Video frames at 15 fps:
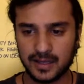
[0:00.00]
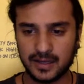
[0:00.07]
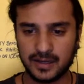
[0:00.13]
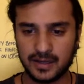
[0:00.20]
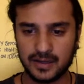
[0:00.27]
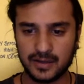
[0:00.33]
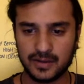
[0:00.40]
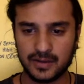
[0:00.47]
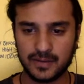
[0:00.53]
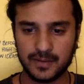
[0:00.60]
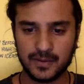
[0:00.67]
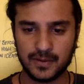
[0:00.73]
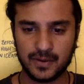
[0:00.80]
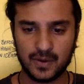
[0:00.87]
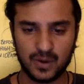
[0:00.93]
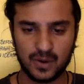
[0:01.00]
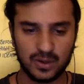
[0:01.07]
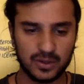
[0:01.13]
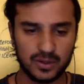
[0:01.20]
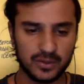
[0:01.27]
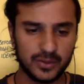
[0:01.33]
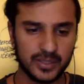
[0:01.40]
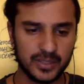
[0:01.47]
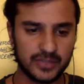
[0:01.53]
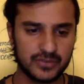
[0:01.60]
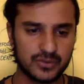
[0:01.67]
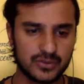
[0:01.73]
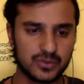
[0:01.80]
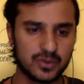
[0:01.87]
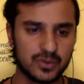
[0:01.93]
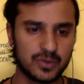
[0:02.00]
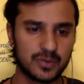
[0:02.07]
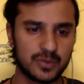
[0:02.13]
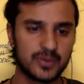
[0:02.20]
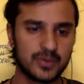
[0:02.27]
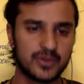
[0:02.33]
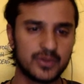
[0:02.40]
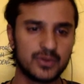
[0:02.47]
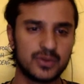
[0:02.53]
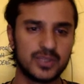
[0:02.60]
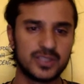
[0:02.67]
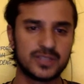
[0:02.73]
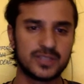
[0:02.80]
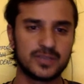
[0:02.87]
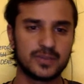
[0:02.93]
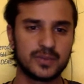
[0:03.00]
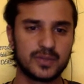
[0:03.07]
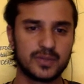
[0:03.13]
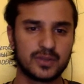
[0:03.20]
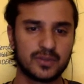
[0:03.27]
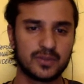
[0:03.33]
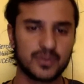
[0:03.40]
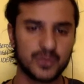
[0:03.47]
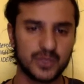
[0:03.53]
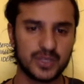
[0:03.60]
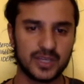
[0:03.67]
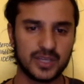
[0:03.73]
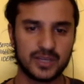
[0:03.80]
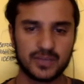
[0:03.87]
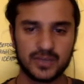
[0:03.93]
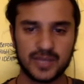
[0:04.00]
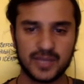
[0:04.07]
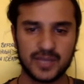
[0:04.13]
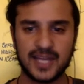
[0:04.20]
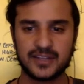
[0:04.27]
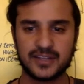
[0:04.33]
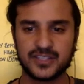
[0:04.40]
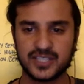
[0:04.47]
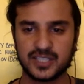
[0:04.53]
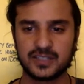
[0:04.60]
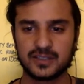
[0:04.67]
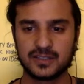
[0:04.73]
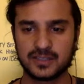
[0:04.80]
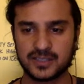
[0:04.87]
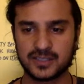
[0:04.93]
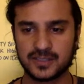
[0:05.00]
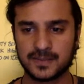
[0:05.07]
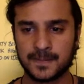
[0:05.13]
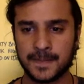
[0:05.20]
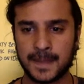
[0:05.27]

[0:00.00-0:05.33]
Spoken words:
And all the way through, what we would do is we would communicate with hand signals.